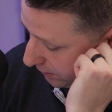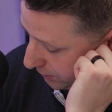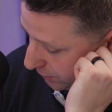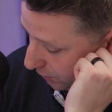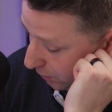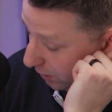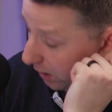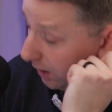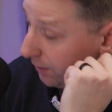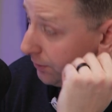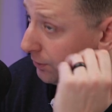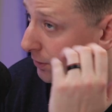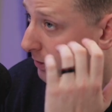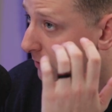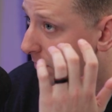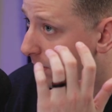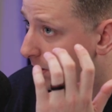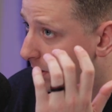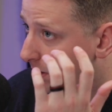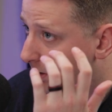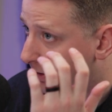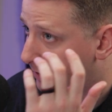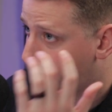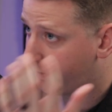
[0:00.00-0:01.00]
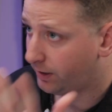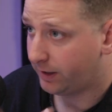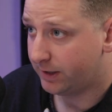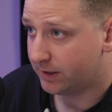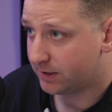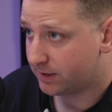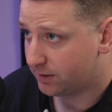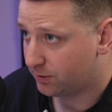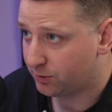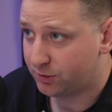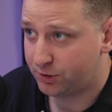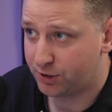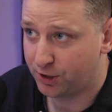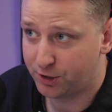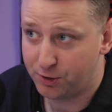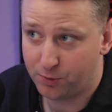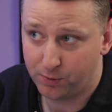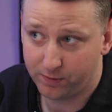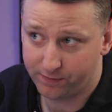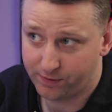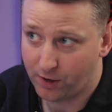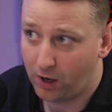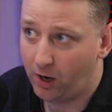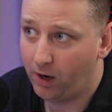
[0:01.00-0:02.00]
So other things to
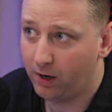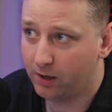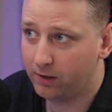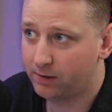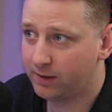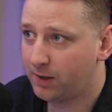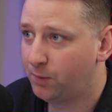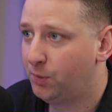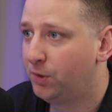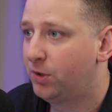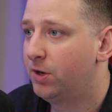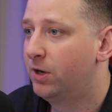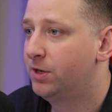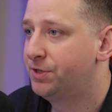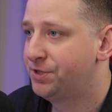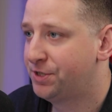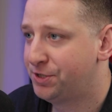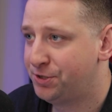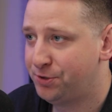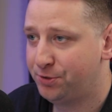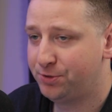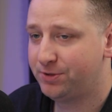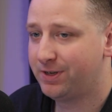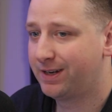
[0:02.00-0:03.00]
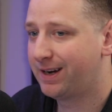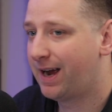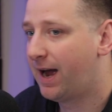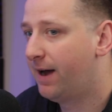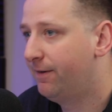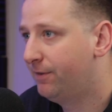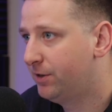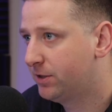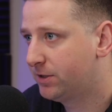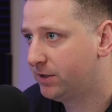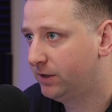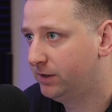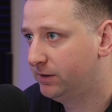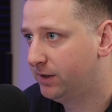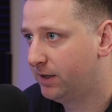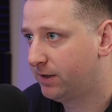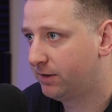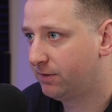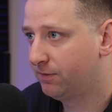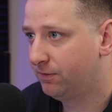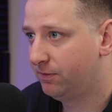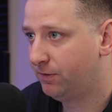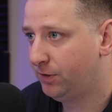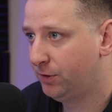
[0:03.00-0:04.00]
do with the heart that would cause issues, like obviously
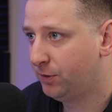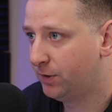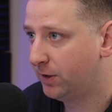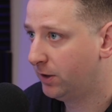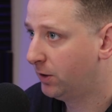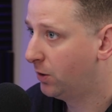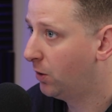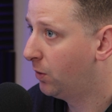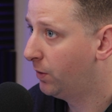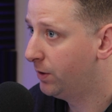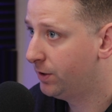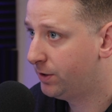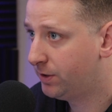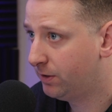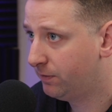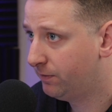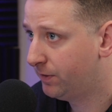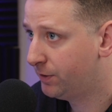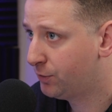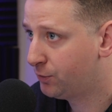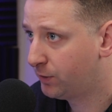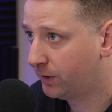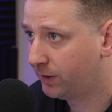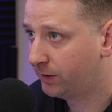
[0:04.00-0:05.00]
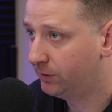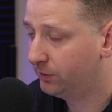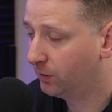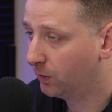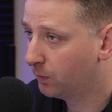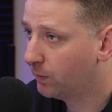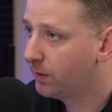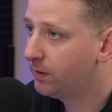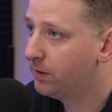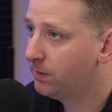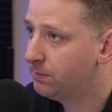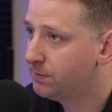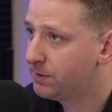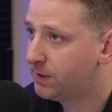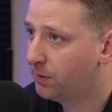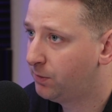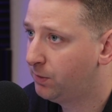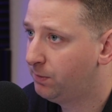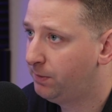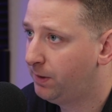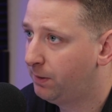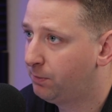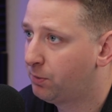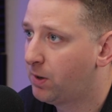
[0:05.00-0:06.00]
like you can go into ventricular rhythms that
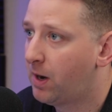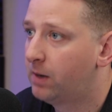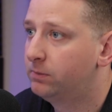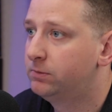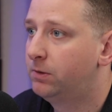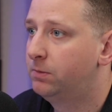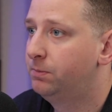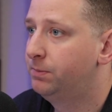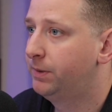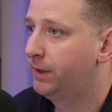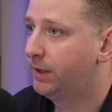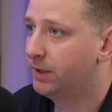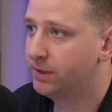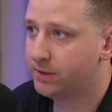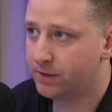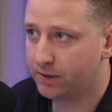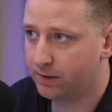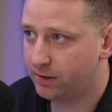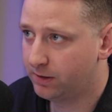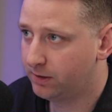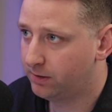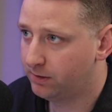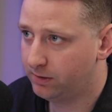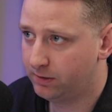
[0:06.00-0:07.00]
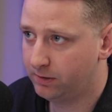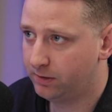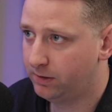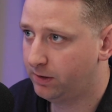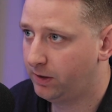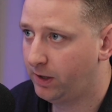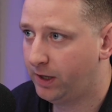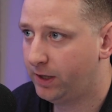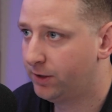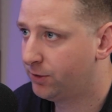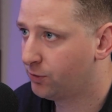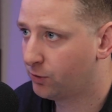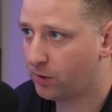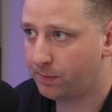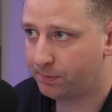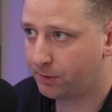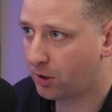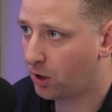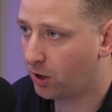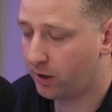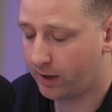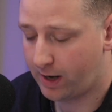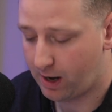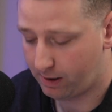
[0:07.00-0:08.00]
would be a problem because of the interrupt
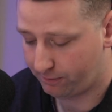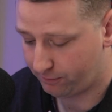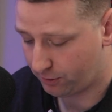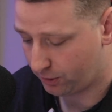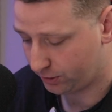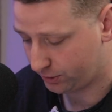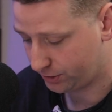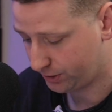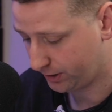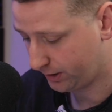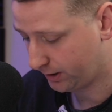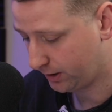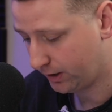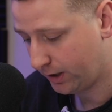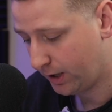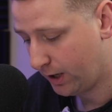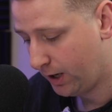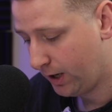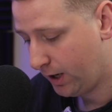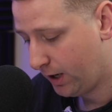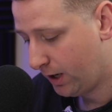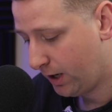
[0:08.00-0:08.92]
cardiac function.